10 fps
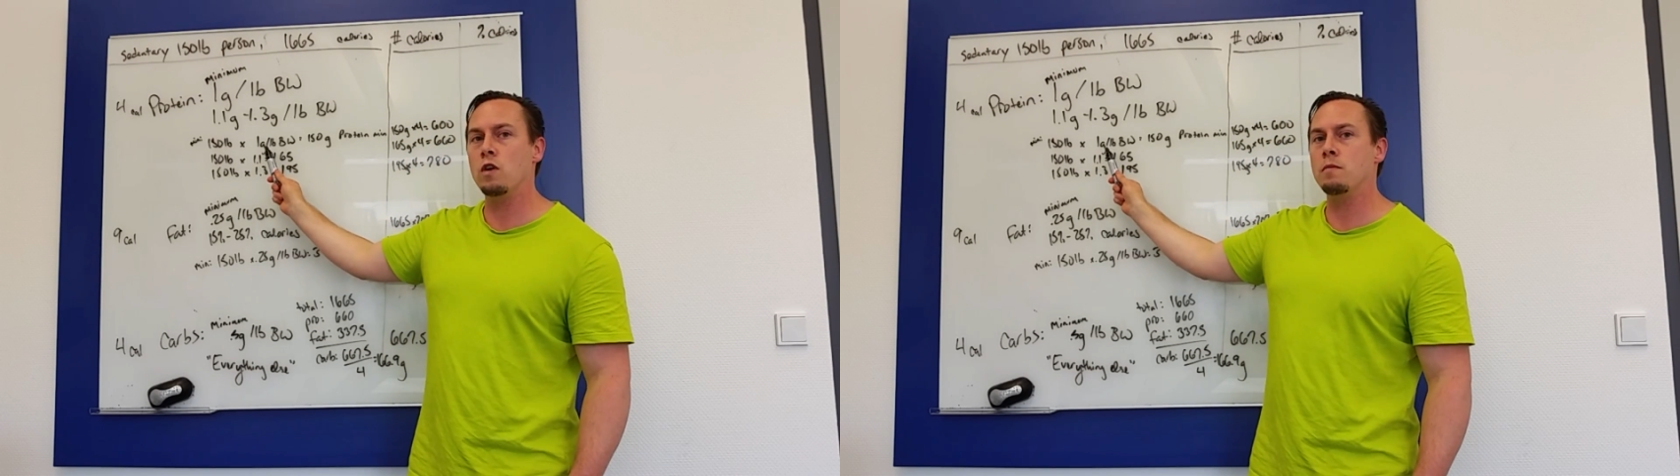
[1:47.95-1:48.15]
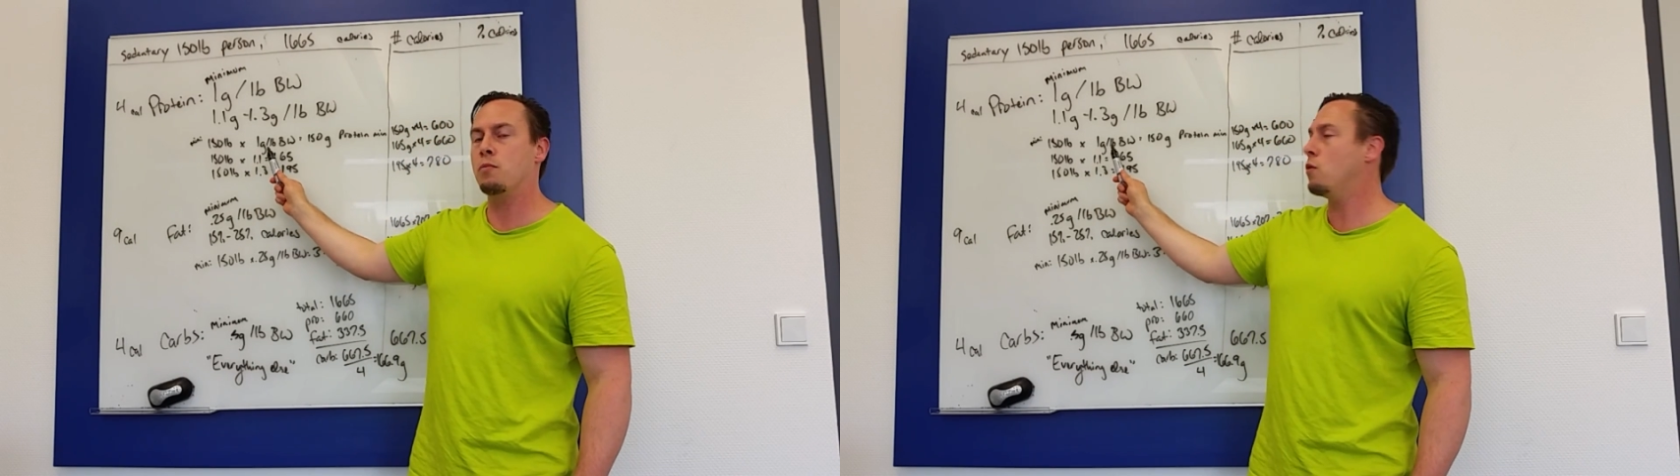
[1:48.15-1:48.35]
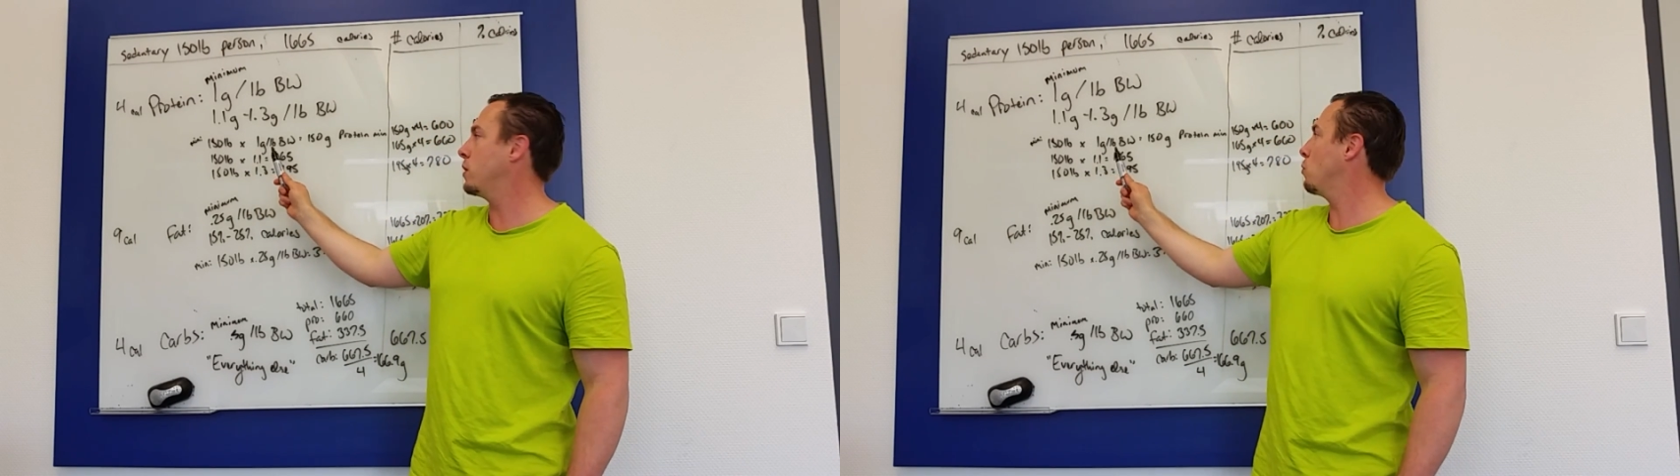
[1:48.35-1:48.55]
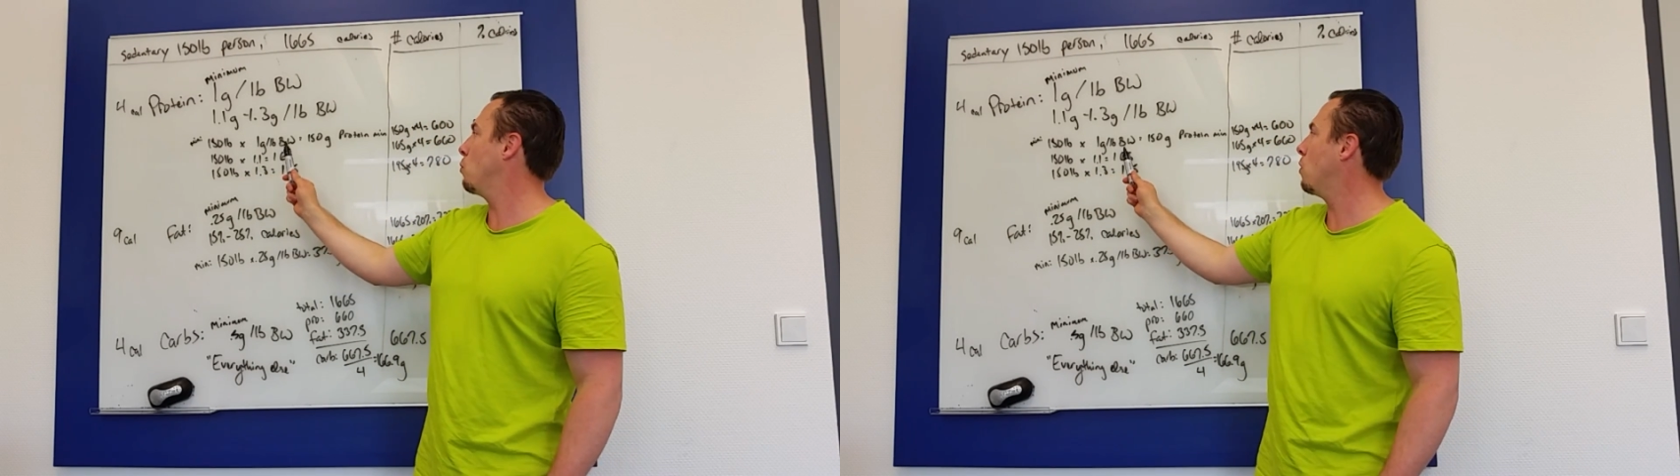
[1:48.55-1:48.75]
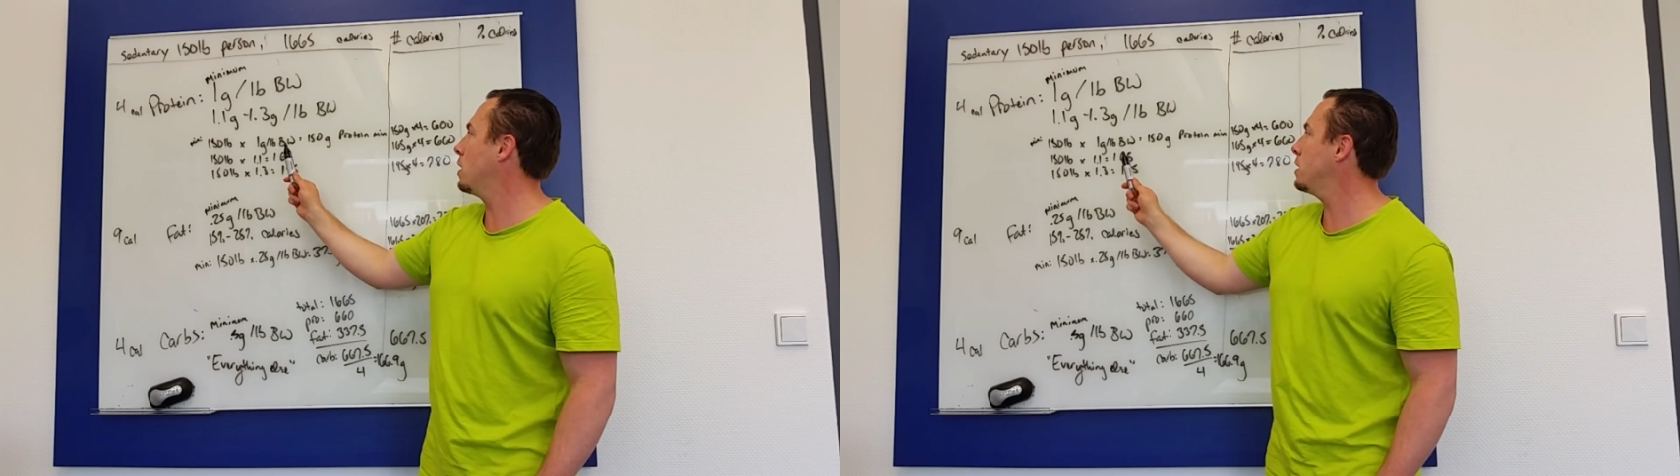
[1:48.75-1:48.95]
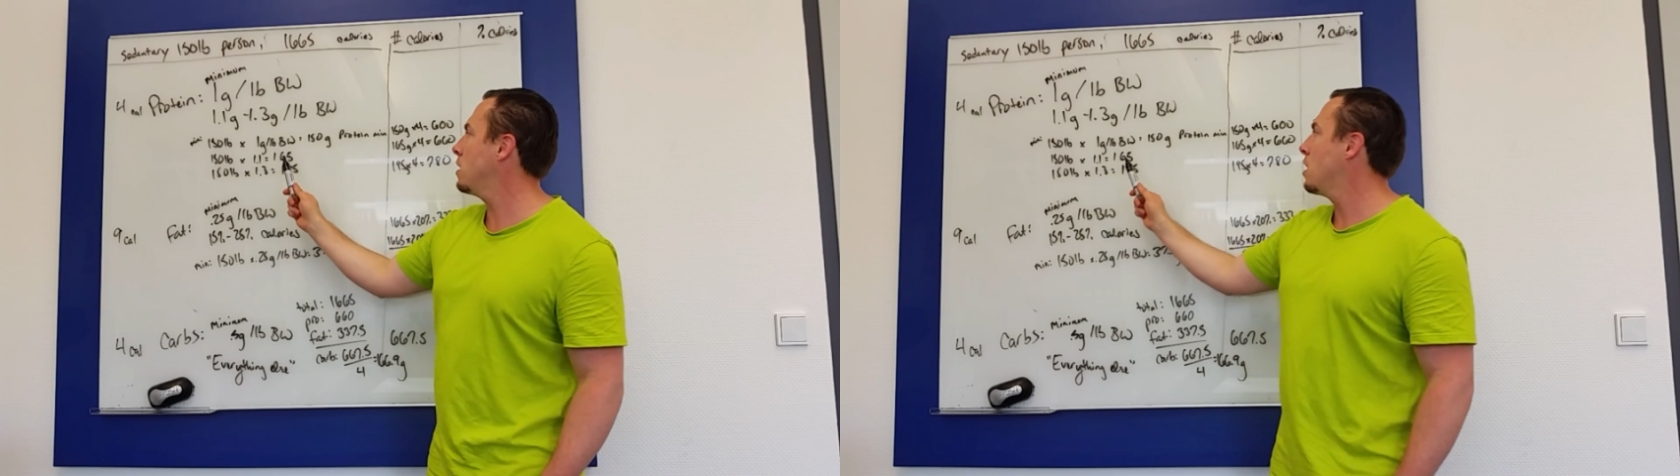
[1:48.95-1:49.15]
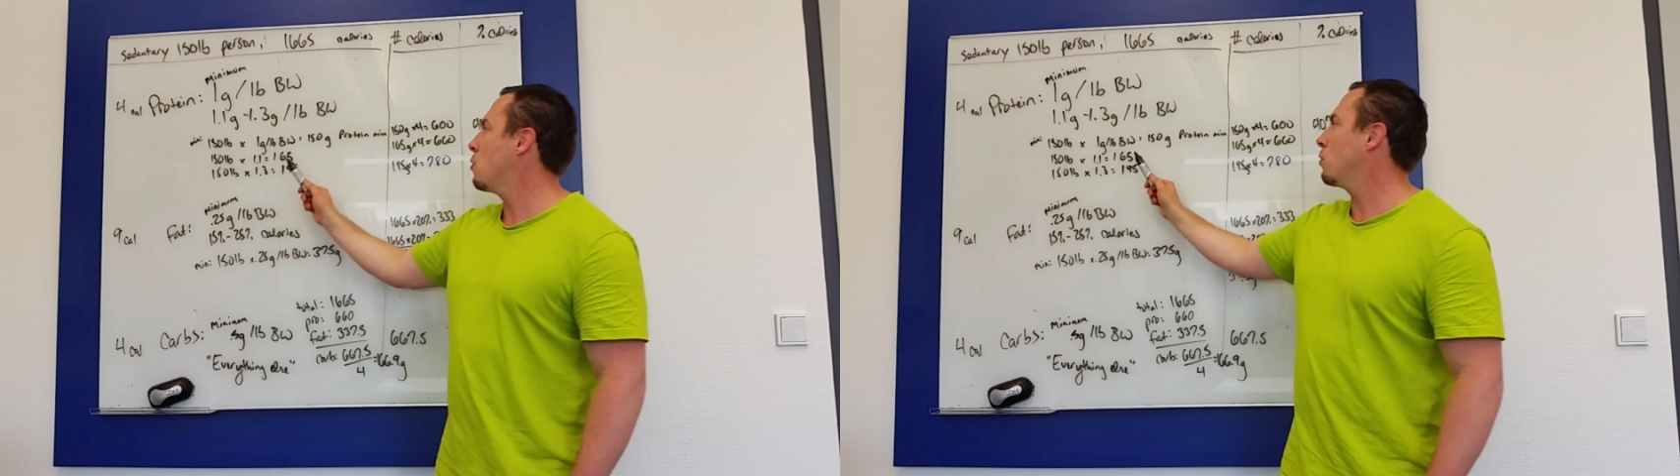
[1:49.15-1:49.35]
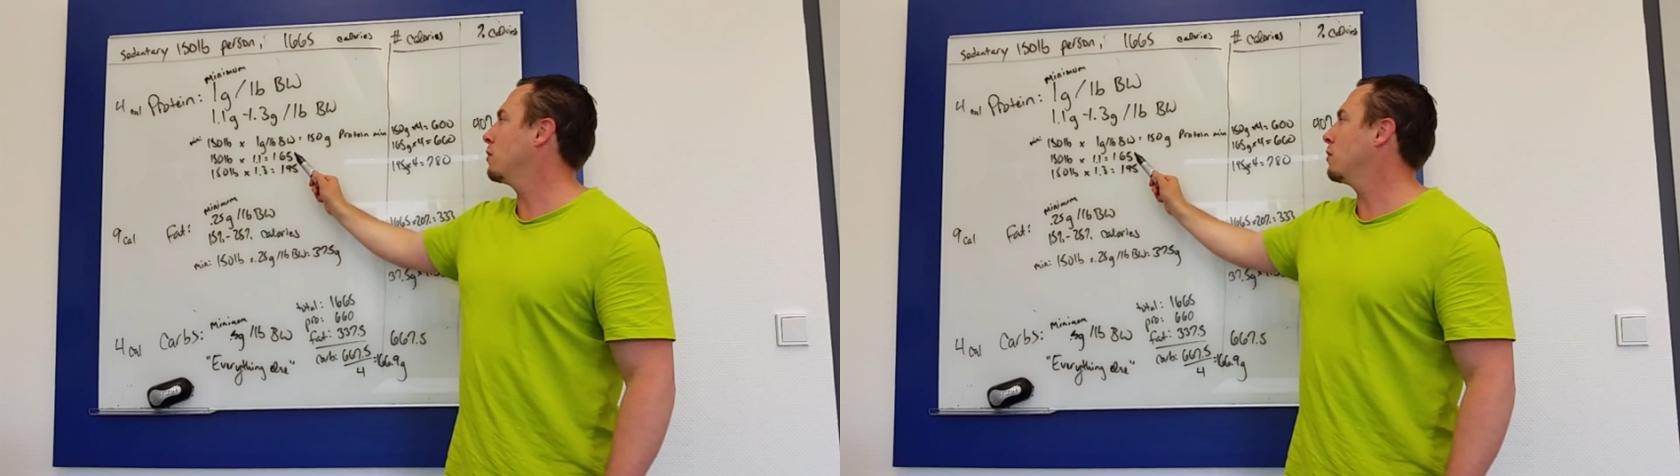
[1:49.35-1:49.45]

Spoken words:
1.1,